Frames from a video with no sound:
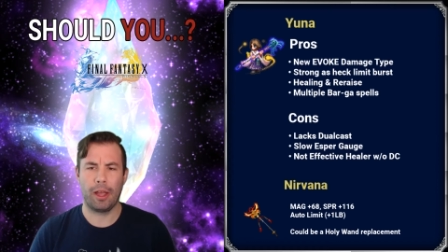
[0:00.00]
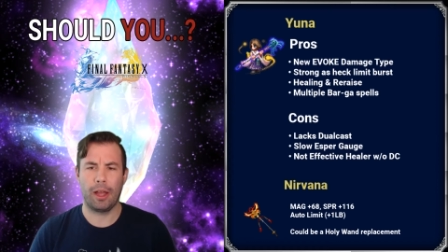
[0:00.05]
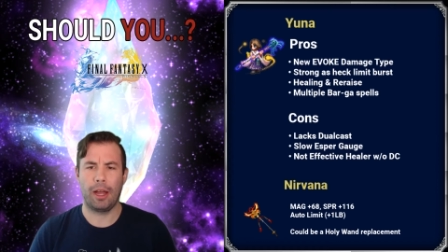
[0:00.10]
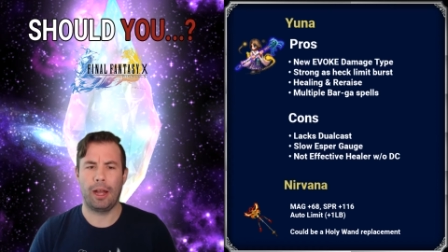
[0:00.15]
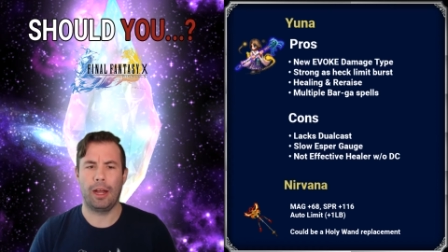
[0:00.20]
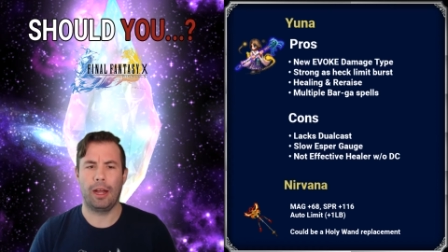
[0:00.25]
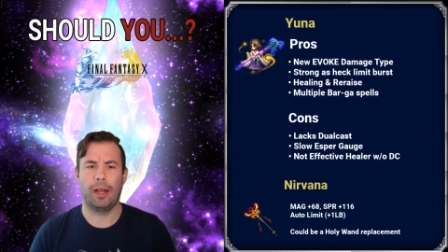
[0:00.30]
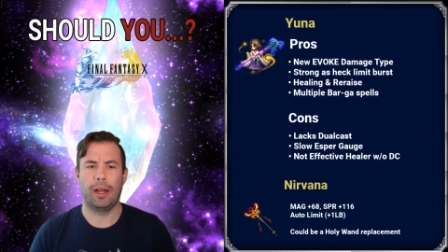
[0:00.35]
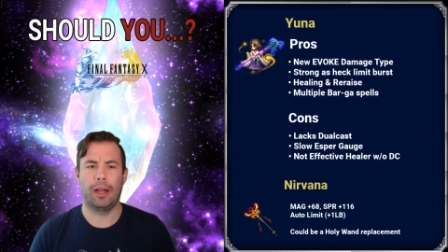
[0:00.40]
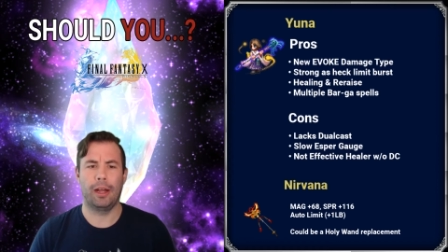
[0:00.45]

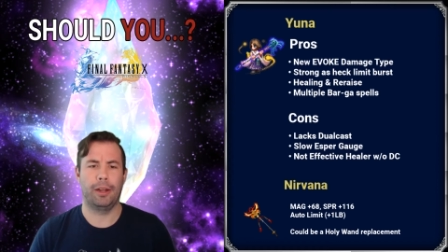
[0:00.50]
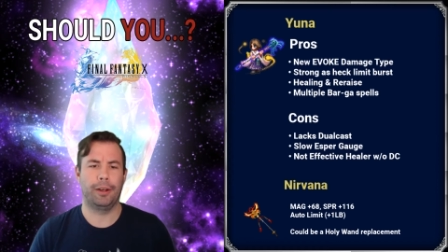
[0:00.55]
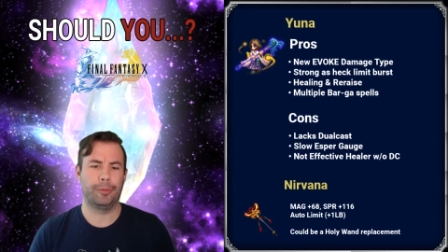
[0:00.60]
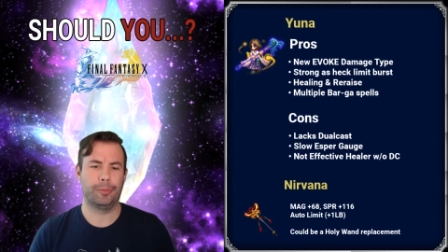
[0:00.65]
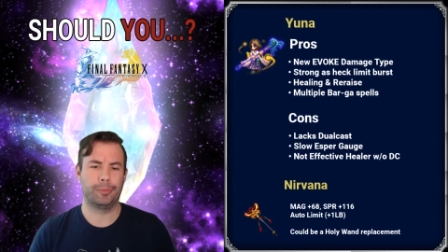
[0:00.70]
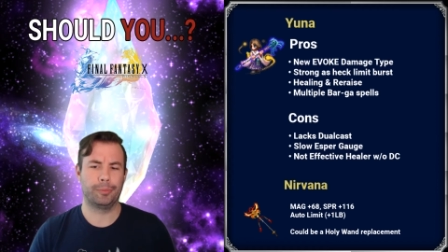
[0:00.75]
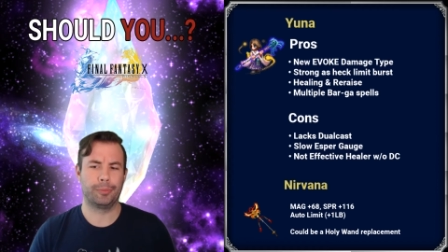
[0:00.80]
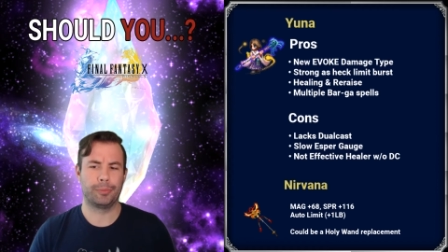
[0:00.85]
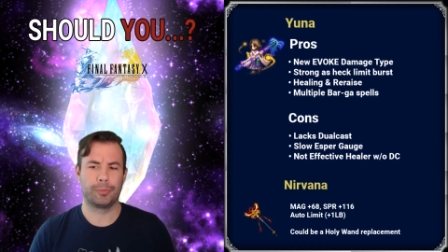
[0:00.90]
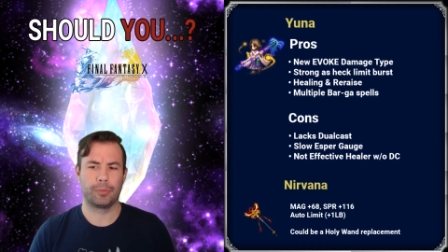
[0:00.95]
on
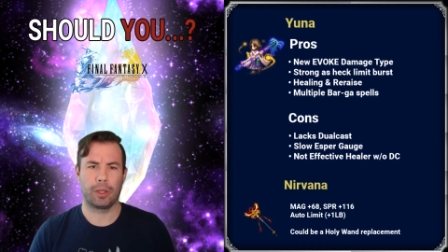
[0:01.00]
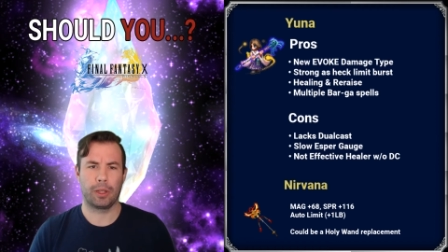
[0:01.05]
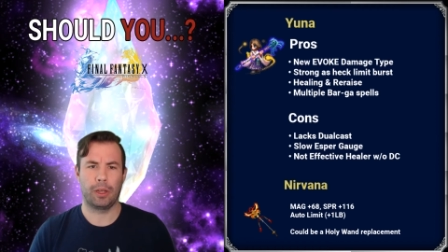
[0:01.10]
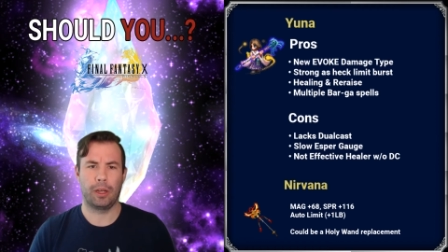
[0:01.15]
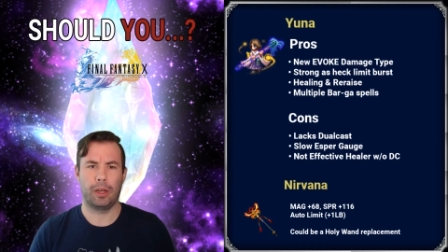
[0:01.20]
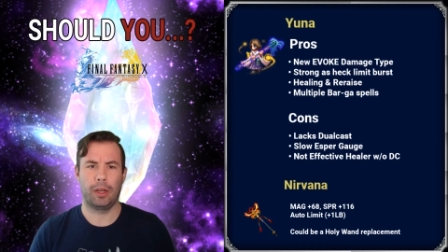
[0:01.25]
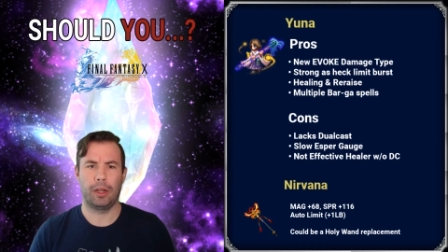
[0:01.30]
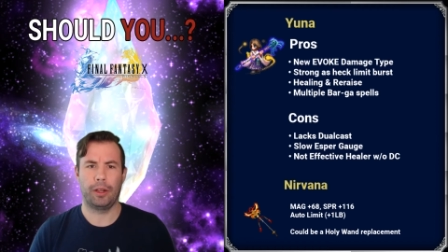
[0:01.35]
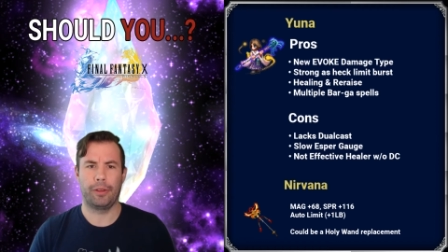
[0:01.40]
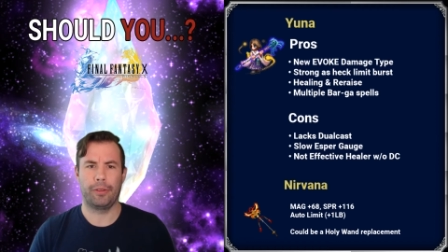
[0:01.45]

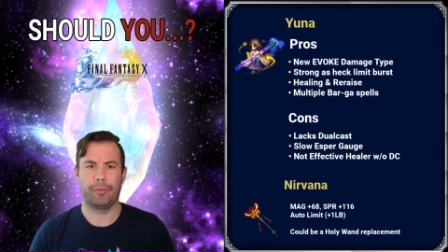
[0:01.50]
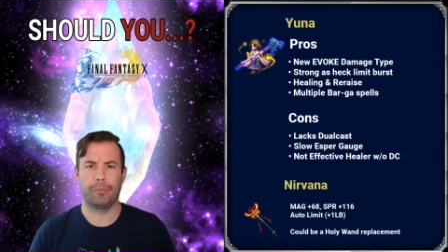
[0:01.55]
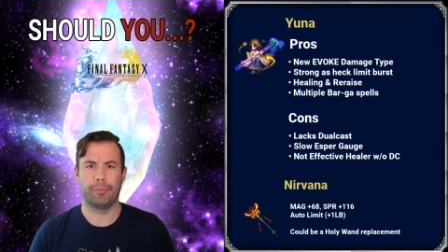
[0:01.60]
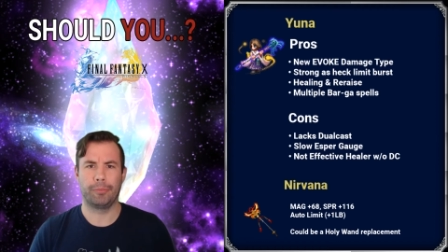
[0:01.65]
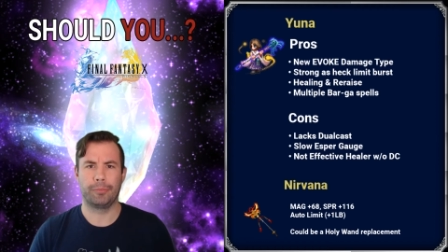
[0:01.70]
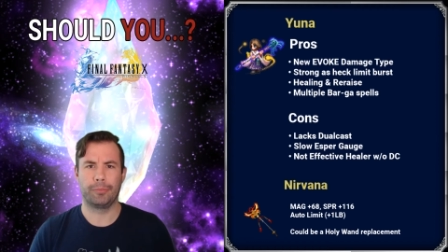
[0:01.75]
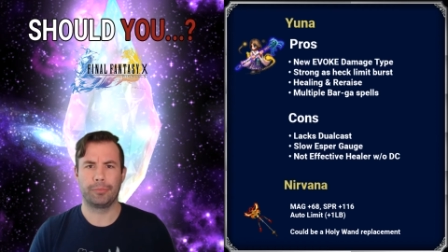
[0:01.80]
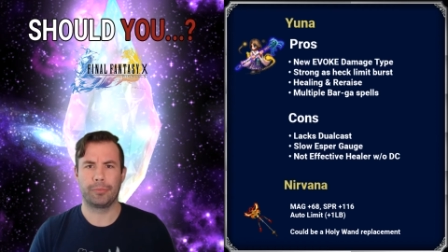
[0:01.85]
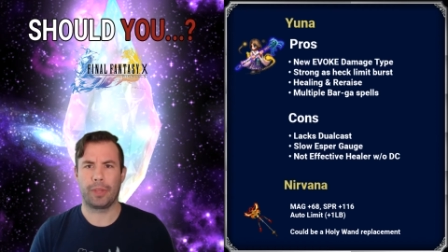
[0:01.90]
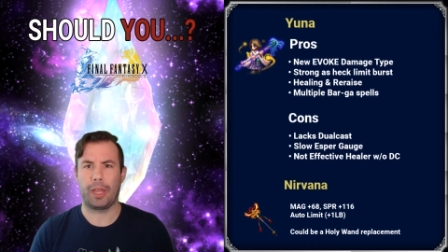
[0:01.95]

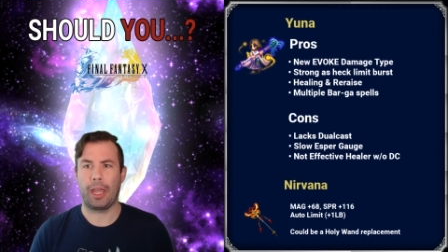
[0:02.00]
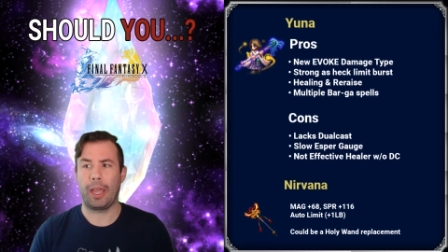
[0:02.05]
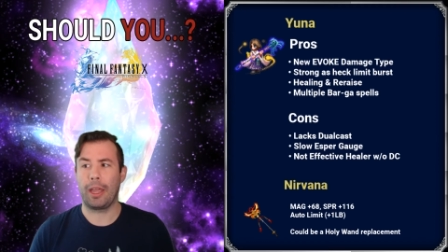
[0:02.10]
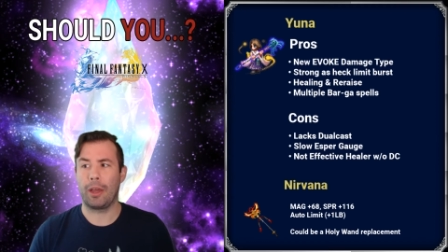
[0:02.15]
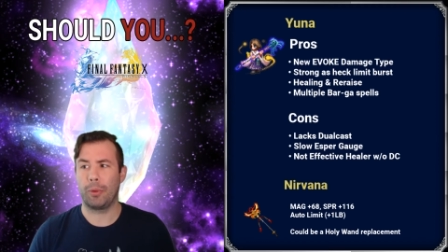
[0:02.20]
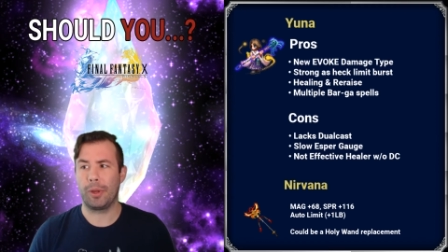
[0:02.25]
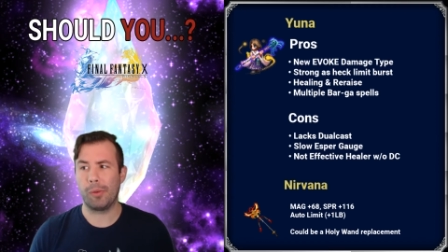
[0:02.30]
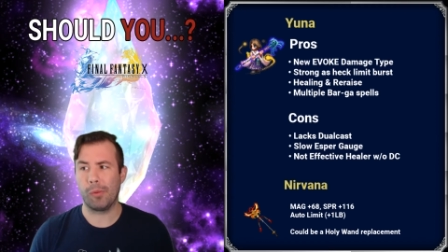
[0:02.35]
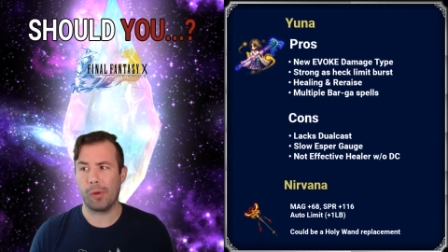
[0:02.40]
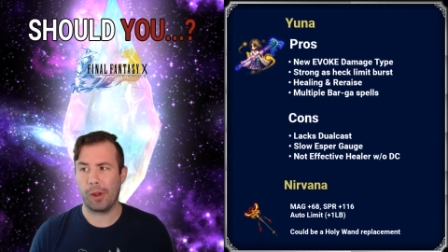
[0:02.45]
the
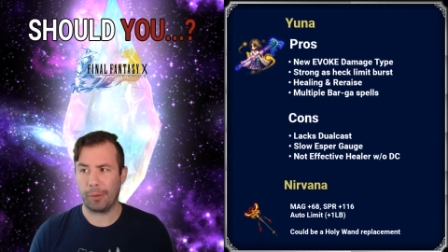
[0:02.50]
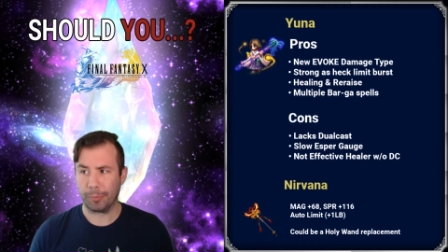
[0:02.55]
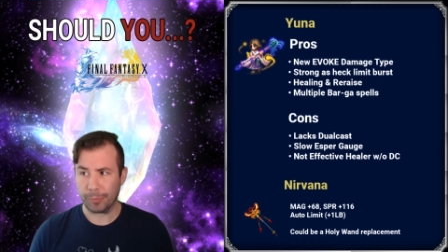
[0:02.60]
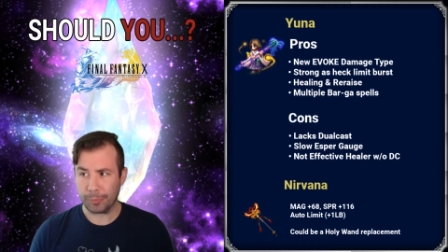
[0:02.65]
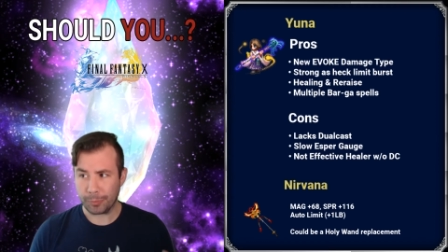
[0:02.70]
AoE one.